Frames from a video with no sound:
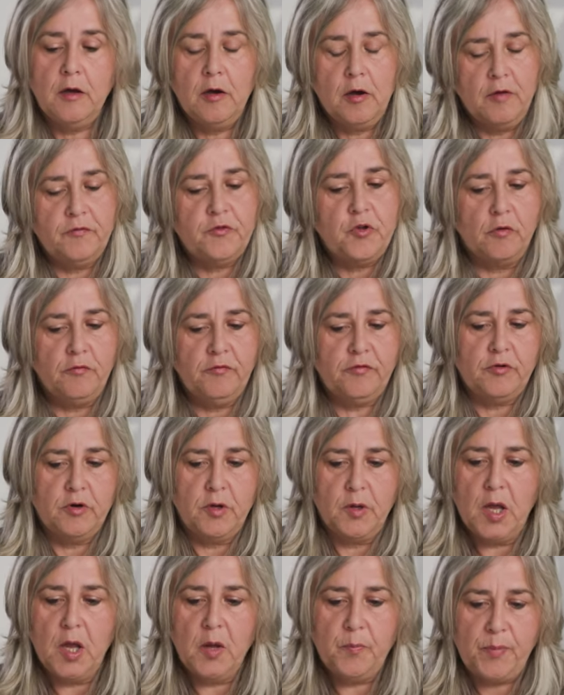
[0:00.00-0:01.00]
I've gone for
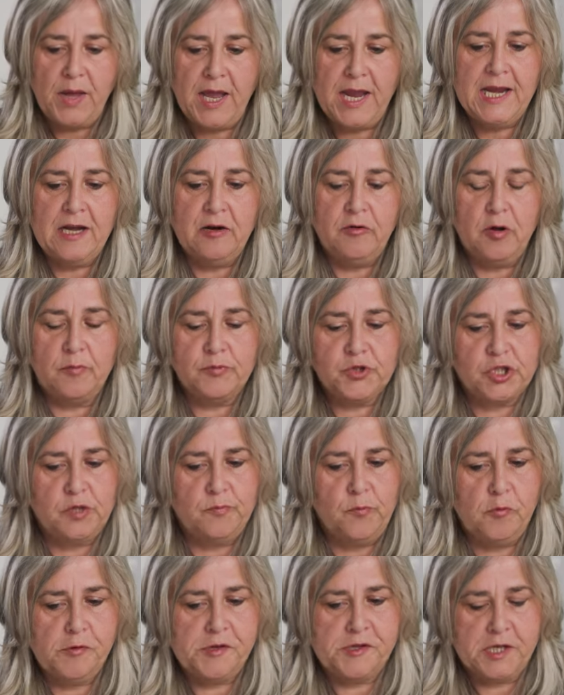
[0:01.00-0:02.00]
a, a paler option, a
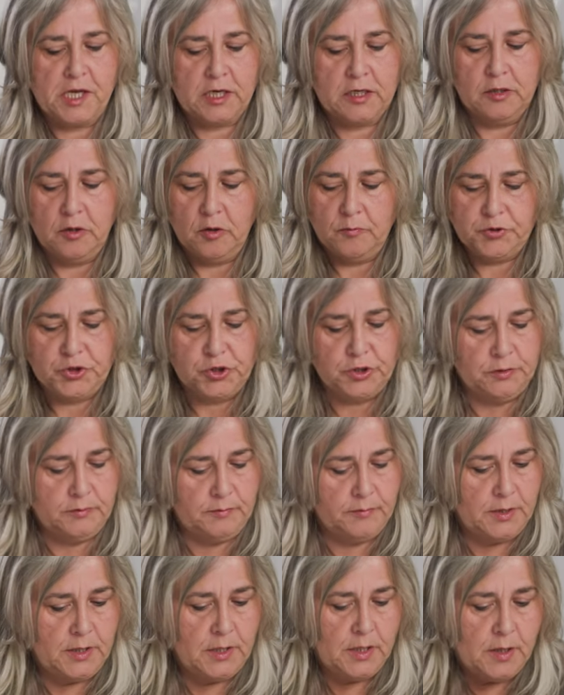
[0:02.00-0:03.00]
more subtle option,
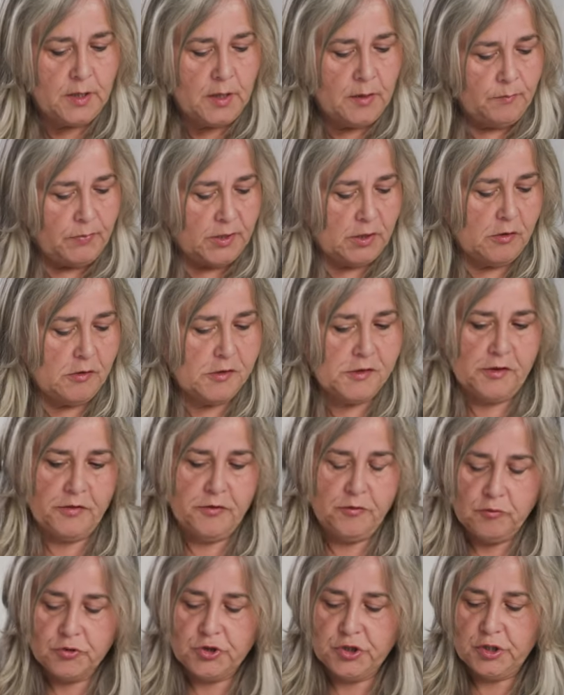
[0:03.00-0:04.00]
because I
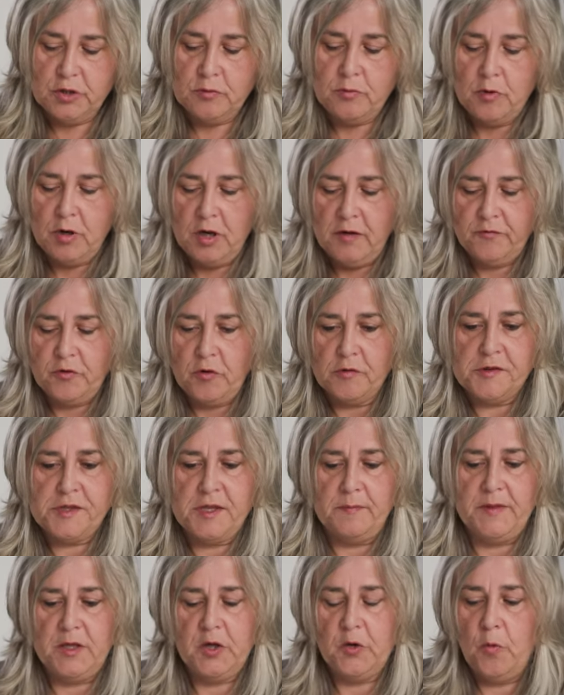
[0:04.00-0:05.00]
thought, you know what, I've got
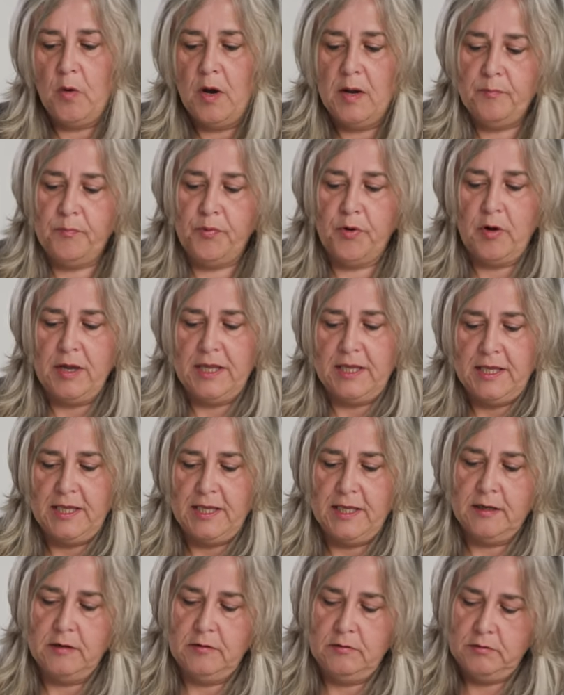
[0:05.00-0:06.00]
something quite bright
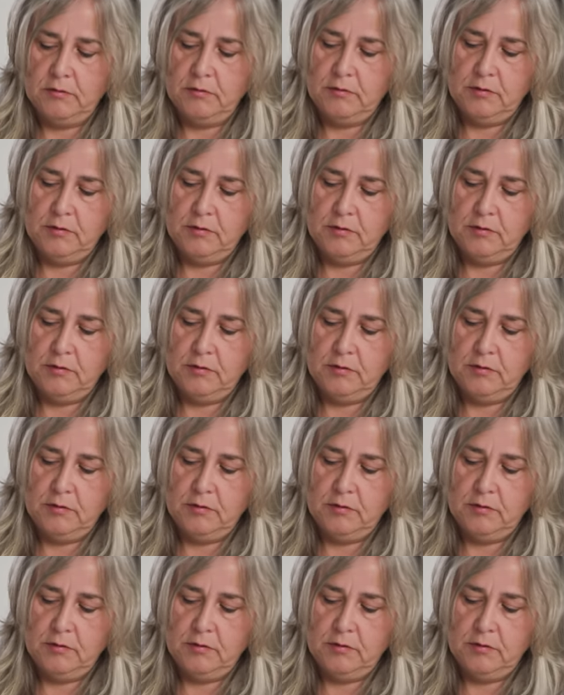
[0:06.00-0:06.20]
here